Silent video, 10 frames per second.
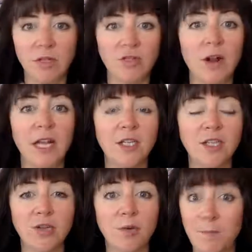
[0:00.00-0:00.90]
trying
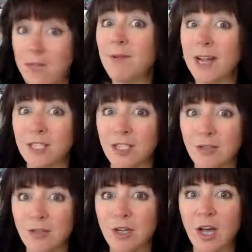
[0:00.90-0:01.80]
to be
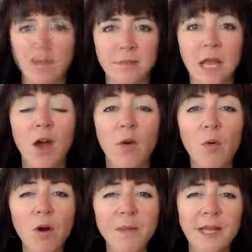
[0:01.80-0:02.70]
rescued,
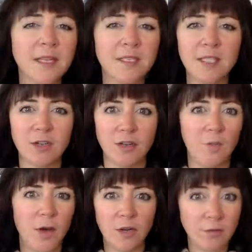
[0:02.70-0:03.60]
or being considered the
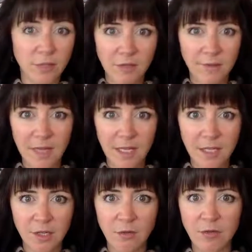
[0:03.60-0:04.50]
one who's the
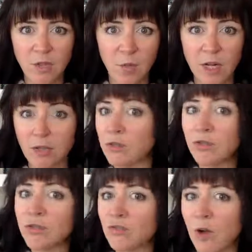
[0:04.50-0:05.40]
villain, who's the one
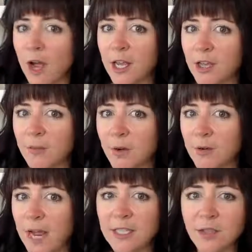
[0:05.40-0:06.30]
who's rocking the
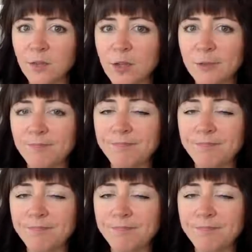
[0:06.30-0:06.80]
boat, as it were.